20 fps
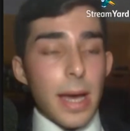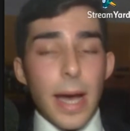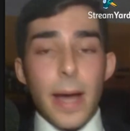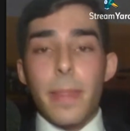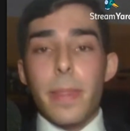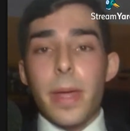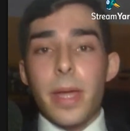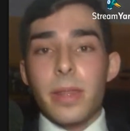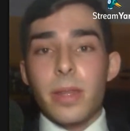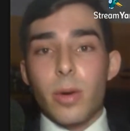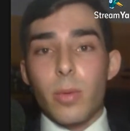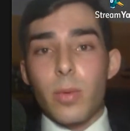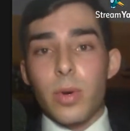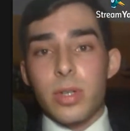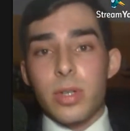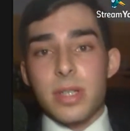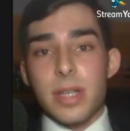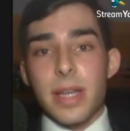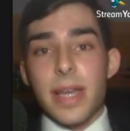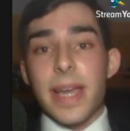And then there
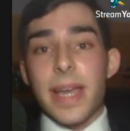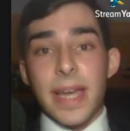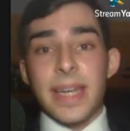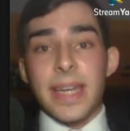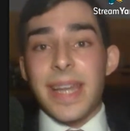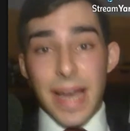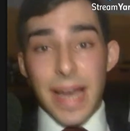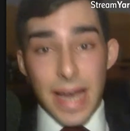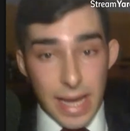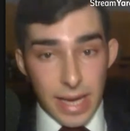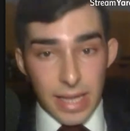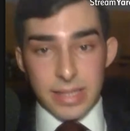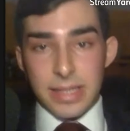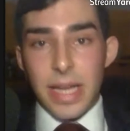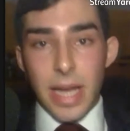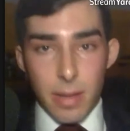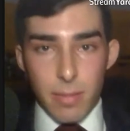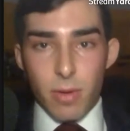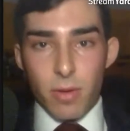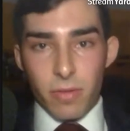was, again, at a
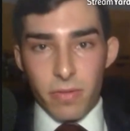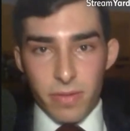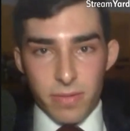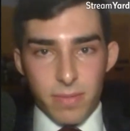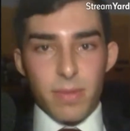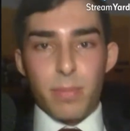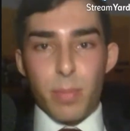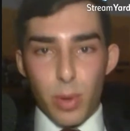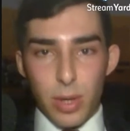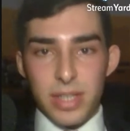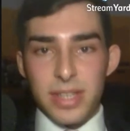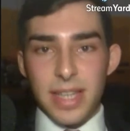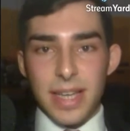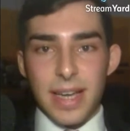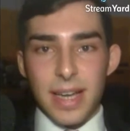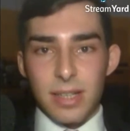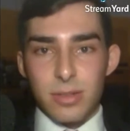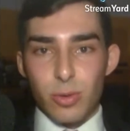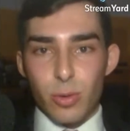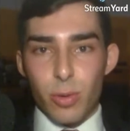time of
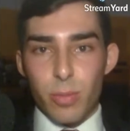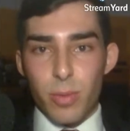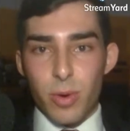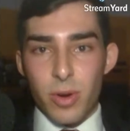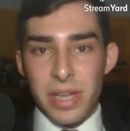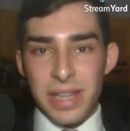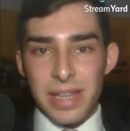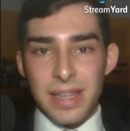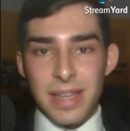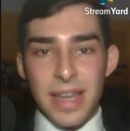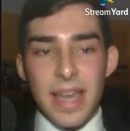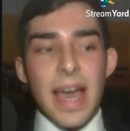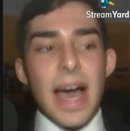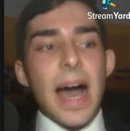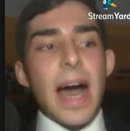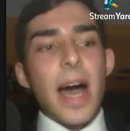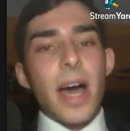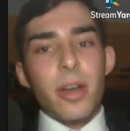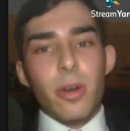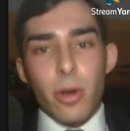political turmoil,
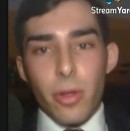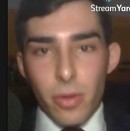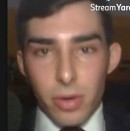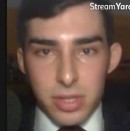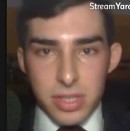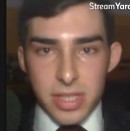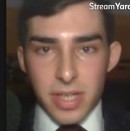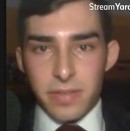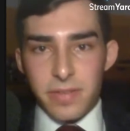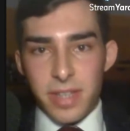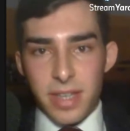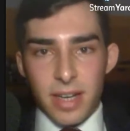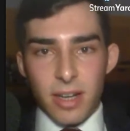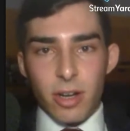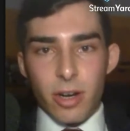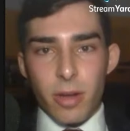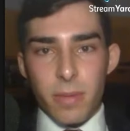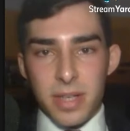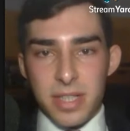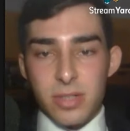another shift in
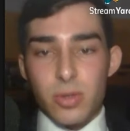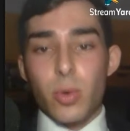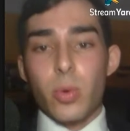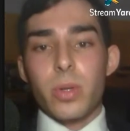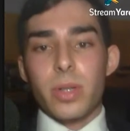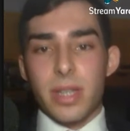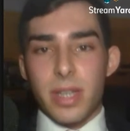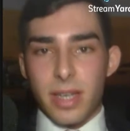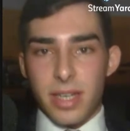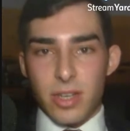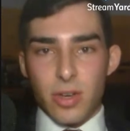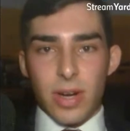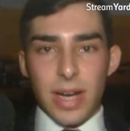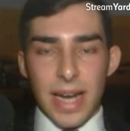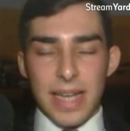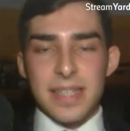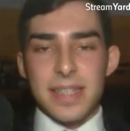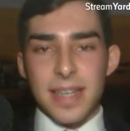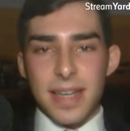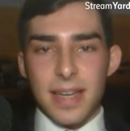economics to the
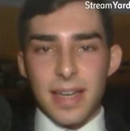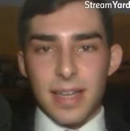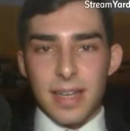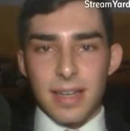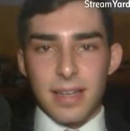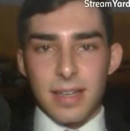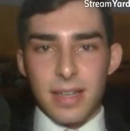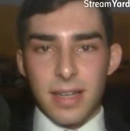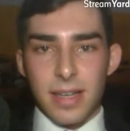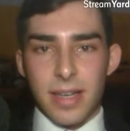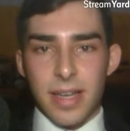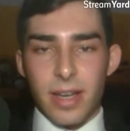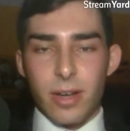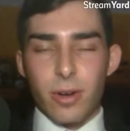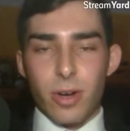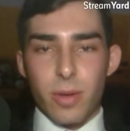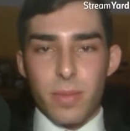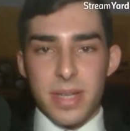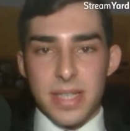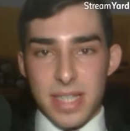neoclassical
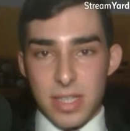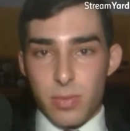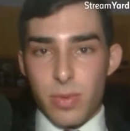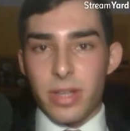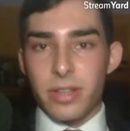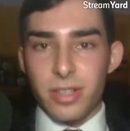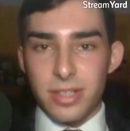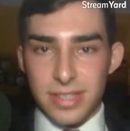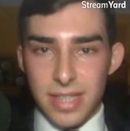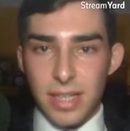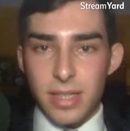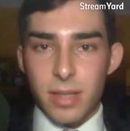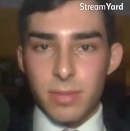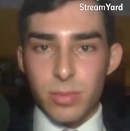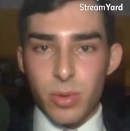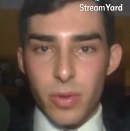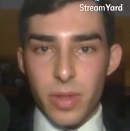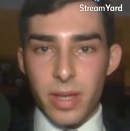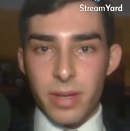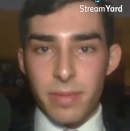economics as we understand them
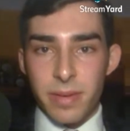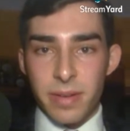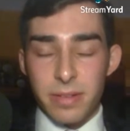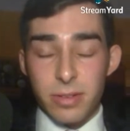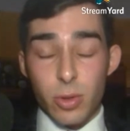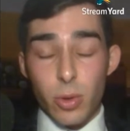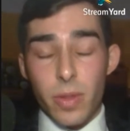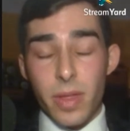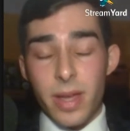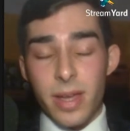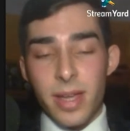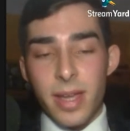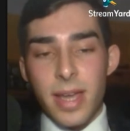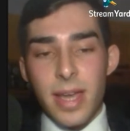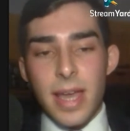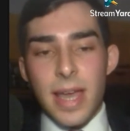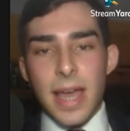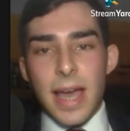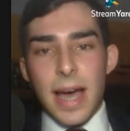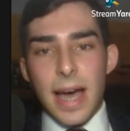today.
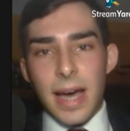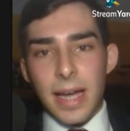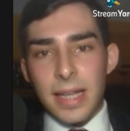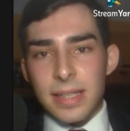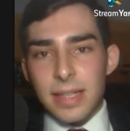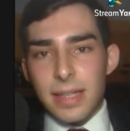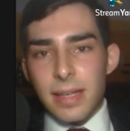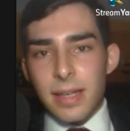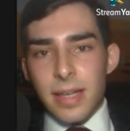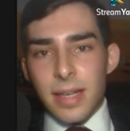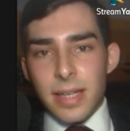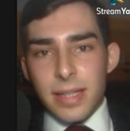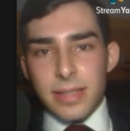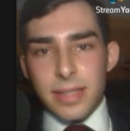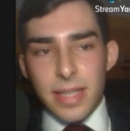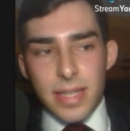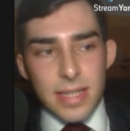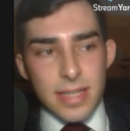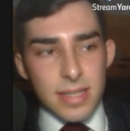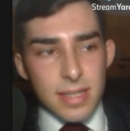And
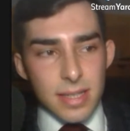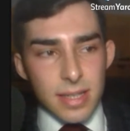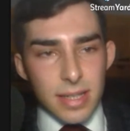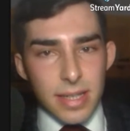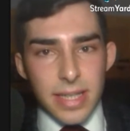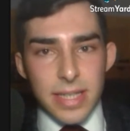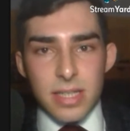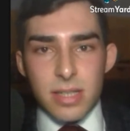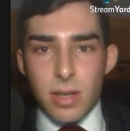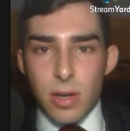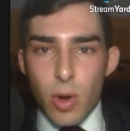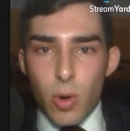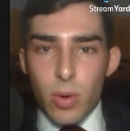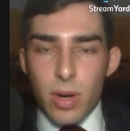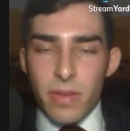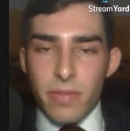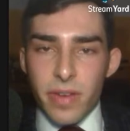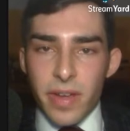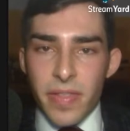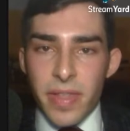this is
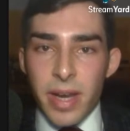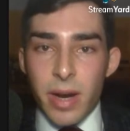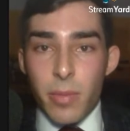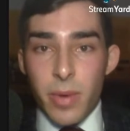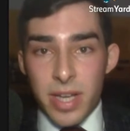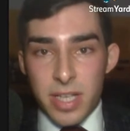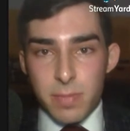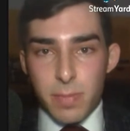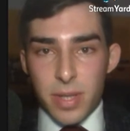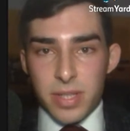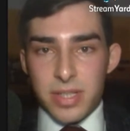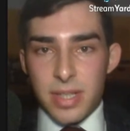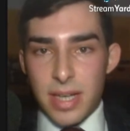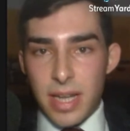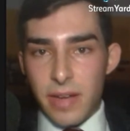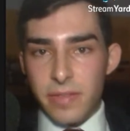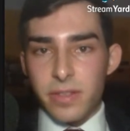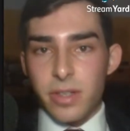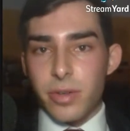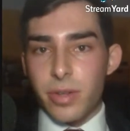slowly fading away,
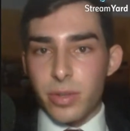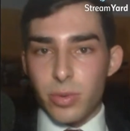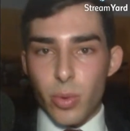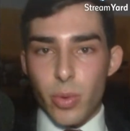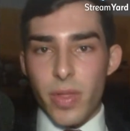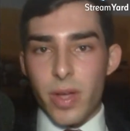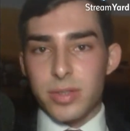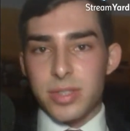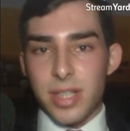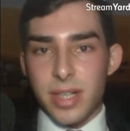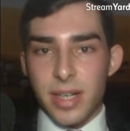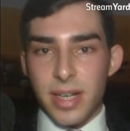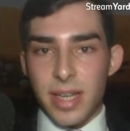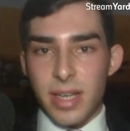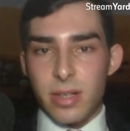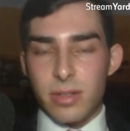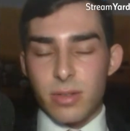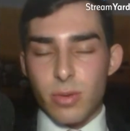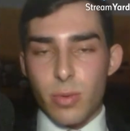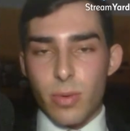especially after the
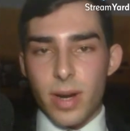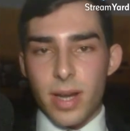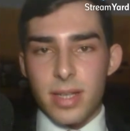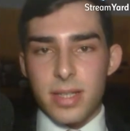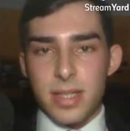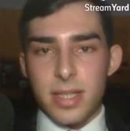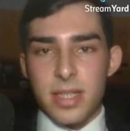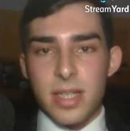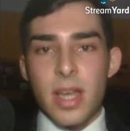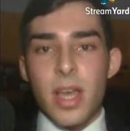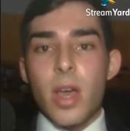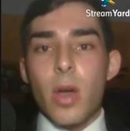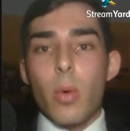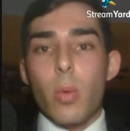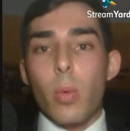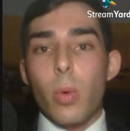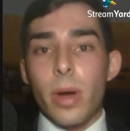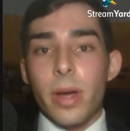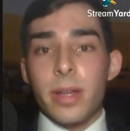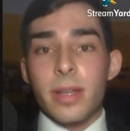2008 crisis,
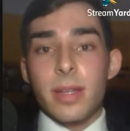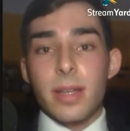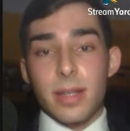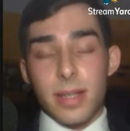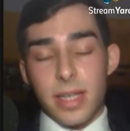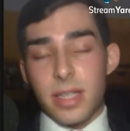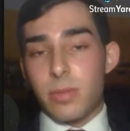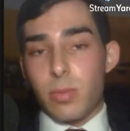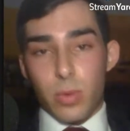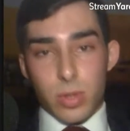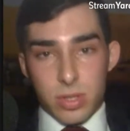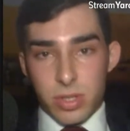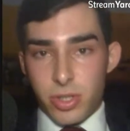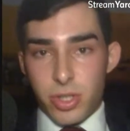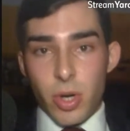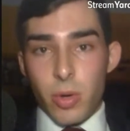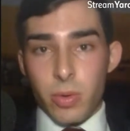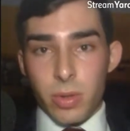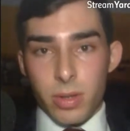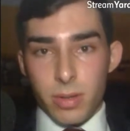when it was
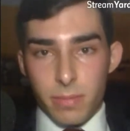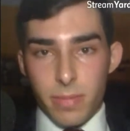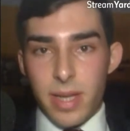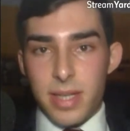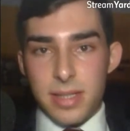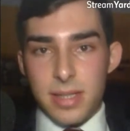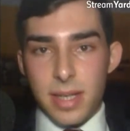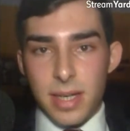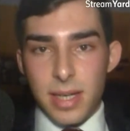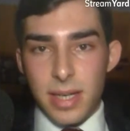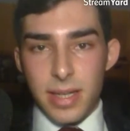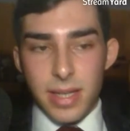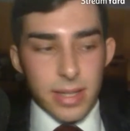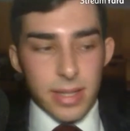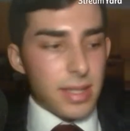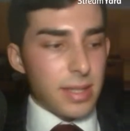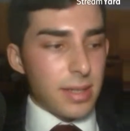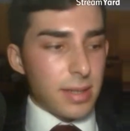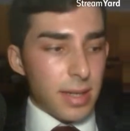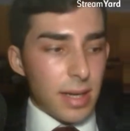shown, basically,
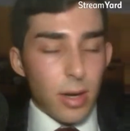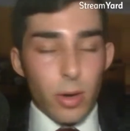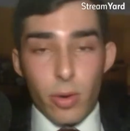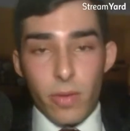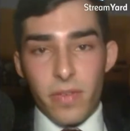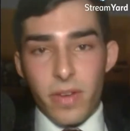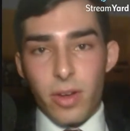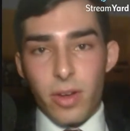that a lot of